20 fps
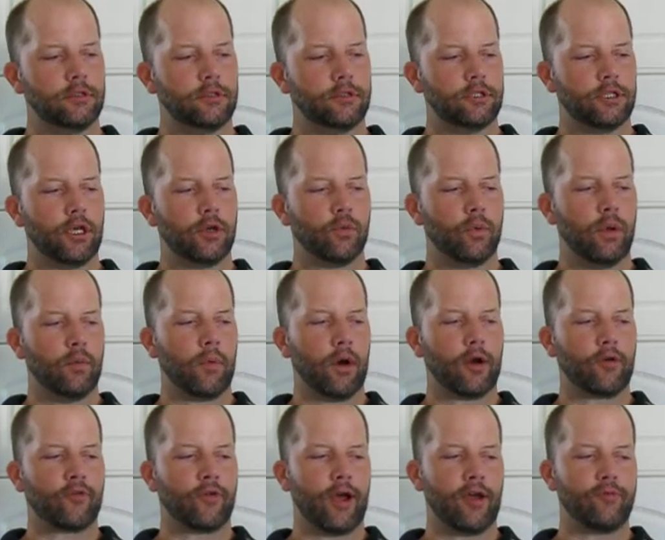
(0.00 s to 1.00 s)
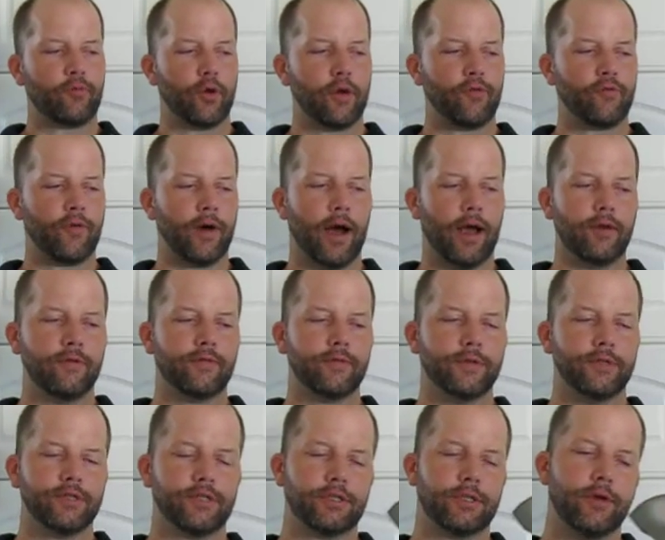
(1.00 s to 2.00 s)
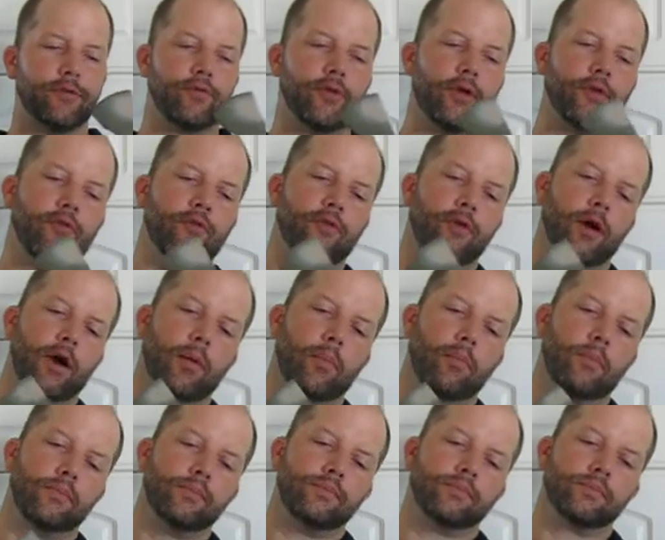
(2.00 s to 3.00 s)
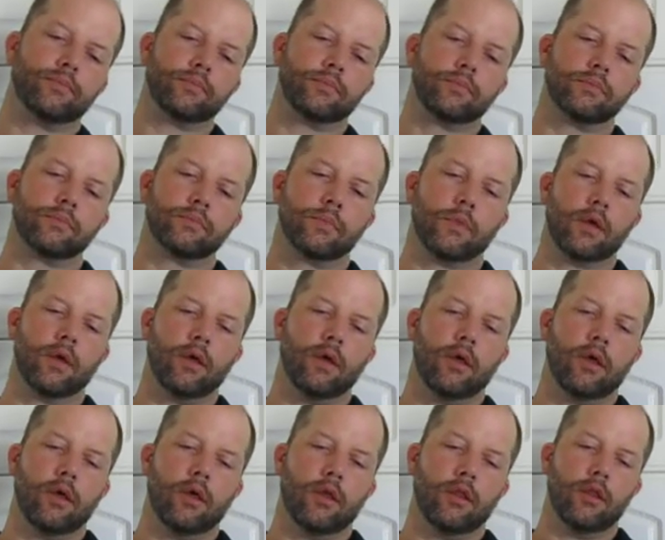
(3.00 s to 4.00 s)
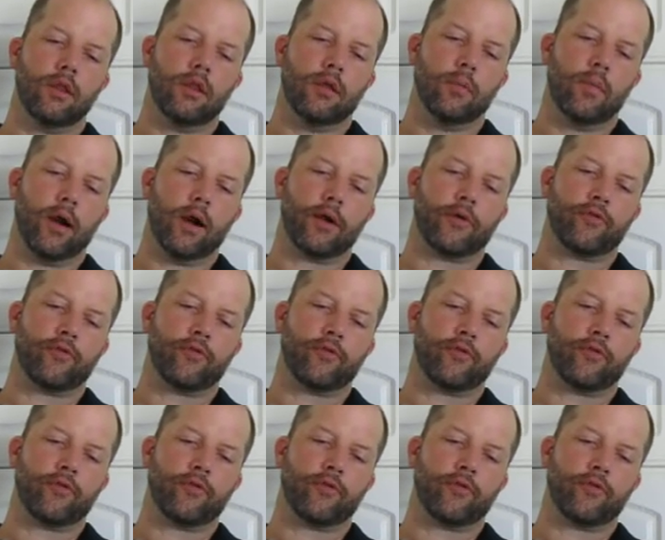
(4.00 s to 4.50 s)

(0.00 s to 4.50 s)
Gen 1 Mark 5.5 is different from the Mark